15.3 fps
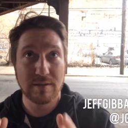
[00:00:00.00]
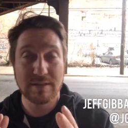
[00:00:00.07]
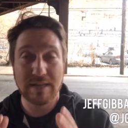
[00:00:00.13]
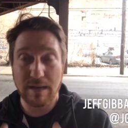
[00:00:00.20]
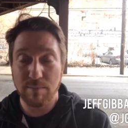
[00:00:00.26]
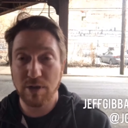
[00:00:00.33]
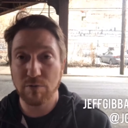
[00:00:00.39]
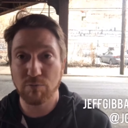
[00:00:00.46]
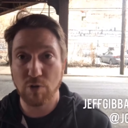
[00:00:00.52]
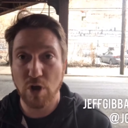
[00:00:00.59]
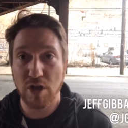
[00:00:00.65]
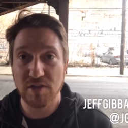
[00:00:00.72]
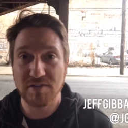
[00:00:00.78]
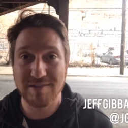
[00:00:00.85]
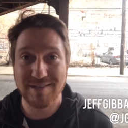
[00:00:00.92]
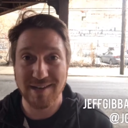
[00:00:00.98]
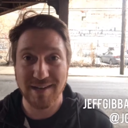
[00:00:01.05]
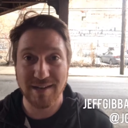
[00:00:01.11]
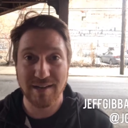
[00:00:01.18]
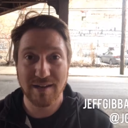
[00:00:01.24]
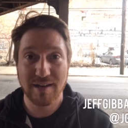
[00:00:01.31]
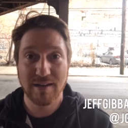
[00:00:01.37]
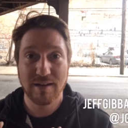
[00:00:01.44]
Demian Ross
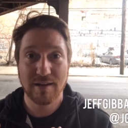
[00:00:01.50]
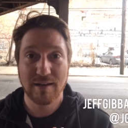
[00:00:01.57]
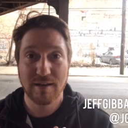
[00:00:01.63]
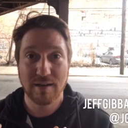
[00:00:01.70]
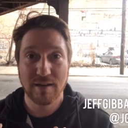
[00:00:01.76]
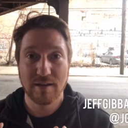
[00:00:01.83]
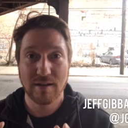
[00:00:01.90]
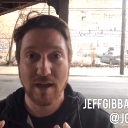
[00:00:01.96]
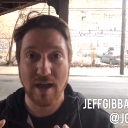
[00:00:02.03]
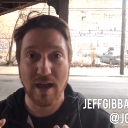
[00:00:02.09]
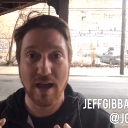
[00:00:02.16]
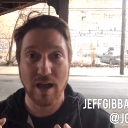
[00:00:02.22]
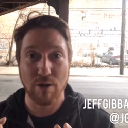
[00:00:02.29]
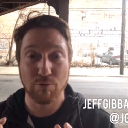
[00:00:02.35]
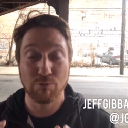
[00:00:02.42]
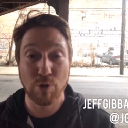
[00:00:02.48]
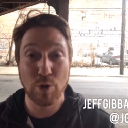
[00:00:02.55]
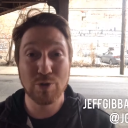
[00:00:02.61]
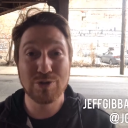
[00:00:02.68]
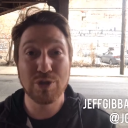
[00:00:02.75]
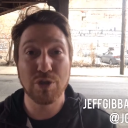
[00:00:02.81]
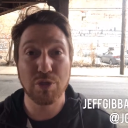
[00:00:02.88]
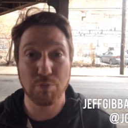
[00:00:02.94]
did uh,
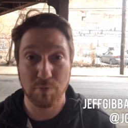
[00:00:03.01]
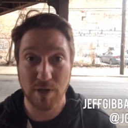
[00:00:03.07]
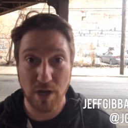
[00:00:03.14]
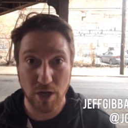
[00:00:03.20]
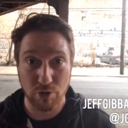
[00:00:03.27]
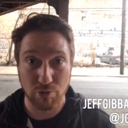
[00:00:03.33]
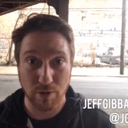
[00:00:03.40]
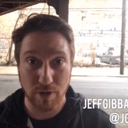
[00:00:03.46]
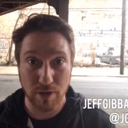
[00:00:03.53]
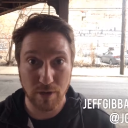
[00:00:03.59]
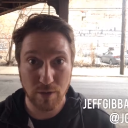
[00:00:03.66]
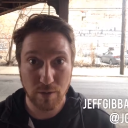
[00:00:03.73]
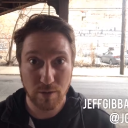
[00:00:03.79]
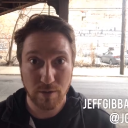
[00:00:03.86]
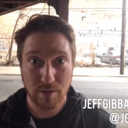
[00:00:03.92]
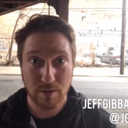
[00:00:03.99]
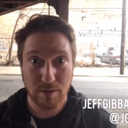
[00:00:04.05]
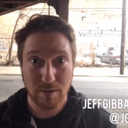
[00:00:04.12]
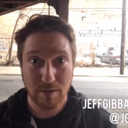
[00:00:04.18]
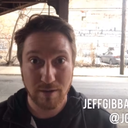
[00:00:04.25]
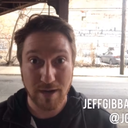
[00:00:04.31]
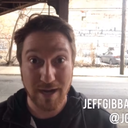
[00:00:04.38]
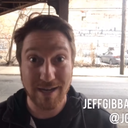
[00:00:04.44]
Road to three hundred,
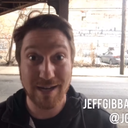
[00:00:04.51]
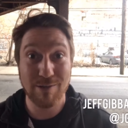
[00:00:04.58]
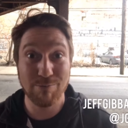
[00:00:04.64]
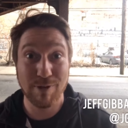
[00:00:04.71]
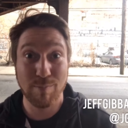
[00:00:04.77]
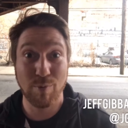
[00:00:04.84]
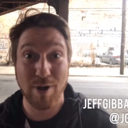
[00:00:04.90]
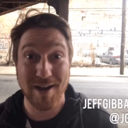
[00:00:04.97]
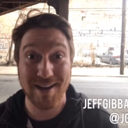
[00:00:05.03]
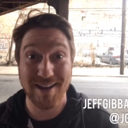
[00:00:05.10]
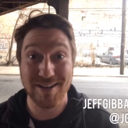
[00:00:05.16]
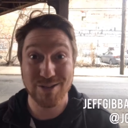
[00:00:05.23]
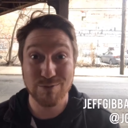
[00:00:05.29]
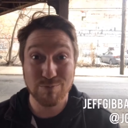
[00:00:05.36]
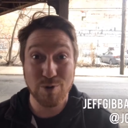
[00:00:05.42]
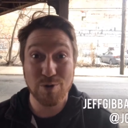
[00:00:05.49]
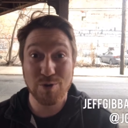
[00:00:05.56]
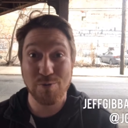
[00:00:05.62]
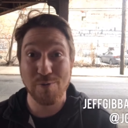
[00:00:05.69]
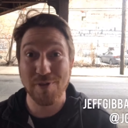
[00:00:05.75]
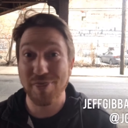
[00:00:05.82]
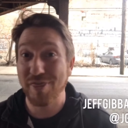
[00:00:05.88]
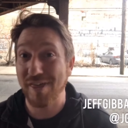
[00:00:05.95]
and he rebranded it to Road to
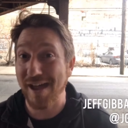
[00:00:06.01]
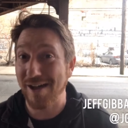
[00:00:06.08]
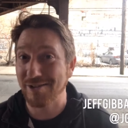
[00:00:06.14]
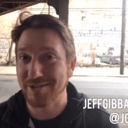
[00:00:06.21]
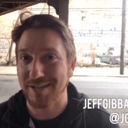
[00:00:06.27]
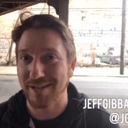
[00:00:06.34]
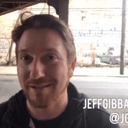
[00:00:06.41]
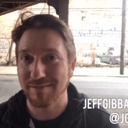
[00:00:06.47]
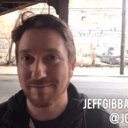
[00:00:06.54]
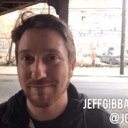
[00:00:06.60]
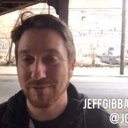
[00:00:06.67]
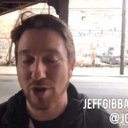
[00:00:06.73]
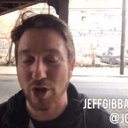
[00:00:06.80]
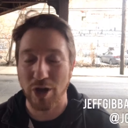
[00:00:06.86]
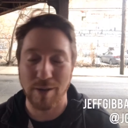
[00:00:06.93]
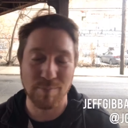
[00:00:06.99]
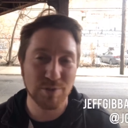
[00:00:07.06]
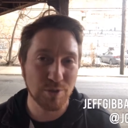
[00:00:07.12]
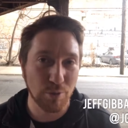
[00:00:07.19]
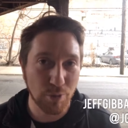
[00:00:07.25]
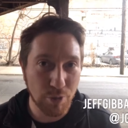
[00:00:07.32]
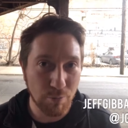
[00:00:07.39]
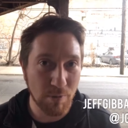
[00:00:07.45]
one thousand on
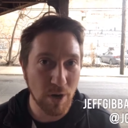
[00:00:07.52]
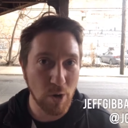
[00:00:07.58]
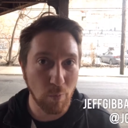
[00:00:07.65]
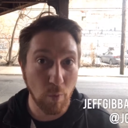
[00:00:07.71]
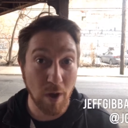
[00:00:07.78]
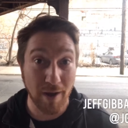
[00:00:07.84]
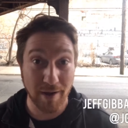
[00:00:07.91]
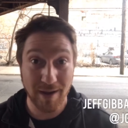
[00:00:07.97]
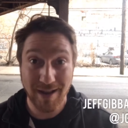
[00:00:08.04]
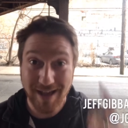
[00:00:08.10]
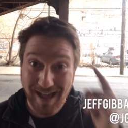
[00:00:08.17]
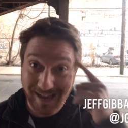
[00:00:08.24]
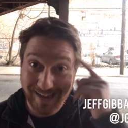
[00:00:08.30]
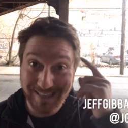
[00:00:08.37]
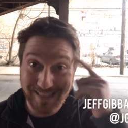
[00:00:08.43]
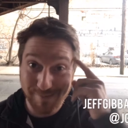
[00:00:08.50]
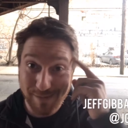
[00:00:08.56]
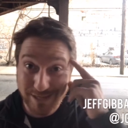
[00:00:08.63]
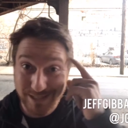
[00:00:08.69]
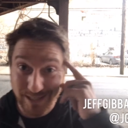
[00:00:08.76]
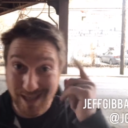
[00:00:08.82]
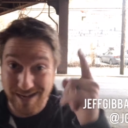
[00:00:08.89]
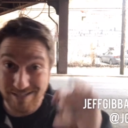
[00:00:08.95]
episode three oh one. I think that
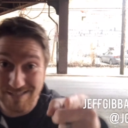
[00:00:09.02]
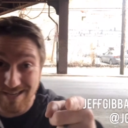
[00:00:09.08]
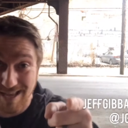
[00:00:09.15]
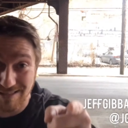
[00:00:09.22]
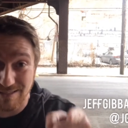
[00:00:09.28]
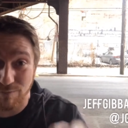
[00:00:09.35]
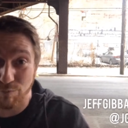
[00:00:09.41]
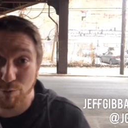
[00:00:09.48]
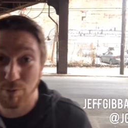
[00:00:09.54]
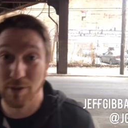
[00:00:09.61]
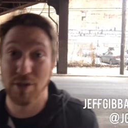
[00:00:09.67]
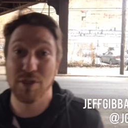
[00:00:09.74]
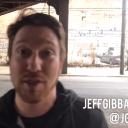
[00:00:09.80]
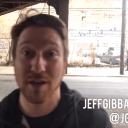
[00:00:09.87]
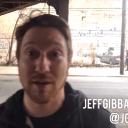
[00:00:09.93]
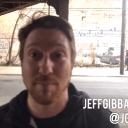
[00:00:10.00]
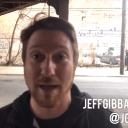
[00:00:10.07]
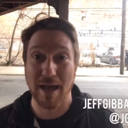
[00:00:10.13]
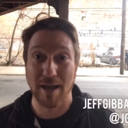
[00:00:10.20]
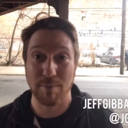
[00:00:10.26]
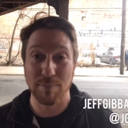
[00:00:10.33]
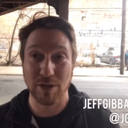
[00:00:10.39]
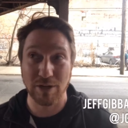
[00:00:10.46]
makes a lot of sense if you really think
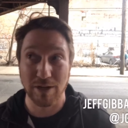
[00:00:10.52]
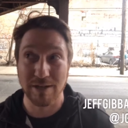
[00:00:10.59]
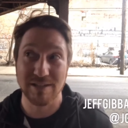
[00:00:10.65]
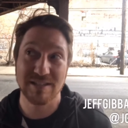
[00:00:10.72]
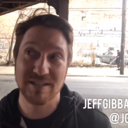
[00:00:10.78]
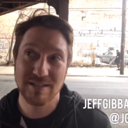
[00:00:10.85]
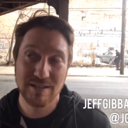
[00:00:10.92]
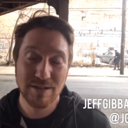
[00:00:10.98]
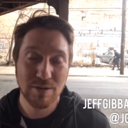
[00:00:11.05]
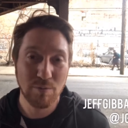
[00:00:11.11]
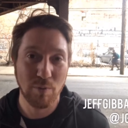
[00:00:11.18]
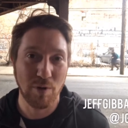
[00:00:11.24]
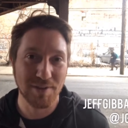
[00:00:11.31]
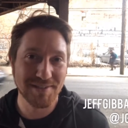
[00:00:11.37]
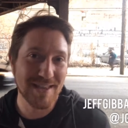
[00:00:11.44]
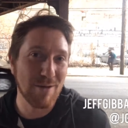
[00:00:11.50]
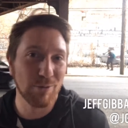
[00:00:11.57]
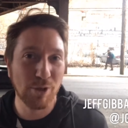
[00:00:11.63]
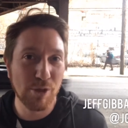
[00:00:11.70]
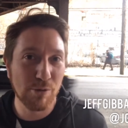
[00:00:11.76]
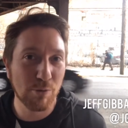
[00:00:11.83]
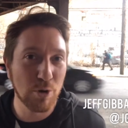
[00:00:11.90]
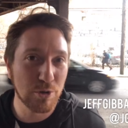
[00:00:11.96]
about it, because, well, it's not
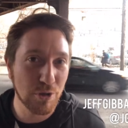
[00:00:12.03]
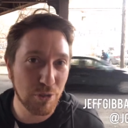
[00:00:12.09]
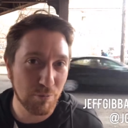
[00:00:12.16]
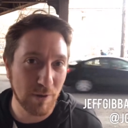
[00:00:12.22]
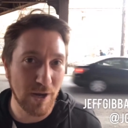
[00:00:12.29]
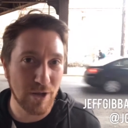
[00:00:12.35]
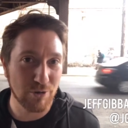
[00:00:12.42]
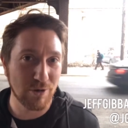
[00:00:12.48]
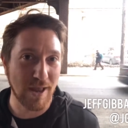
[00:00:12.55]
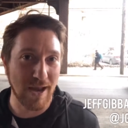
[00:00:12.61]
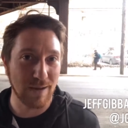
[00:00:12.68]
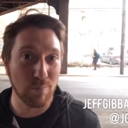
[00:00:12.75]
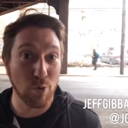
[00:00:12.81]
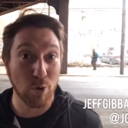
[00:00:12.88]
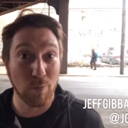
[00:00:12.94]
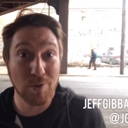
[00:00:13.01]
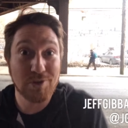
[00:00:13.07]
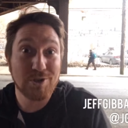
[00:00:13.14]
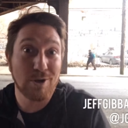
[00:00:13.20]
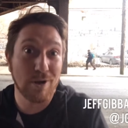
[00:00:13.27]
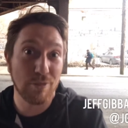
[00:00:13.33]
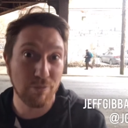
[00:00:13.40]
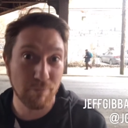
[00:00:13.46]
really the Road to three hundred anymore
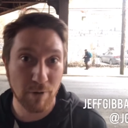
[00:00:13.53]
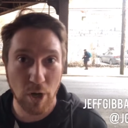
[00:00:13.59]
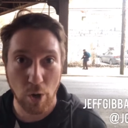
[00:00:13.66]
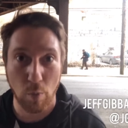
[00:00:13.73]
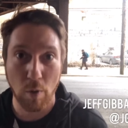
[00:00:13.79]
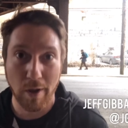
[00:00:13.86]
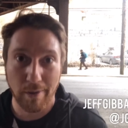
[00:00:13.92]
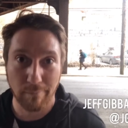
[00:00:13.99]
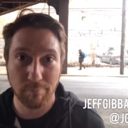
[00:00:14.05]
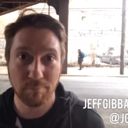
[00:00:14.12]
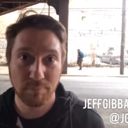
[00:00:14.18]
once you're at three oh one.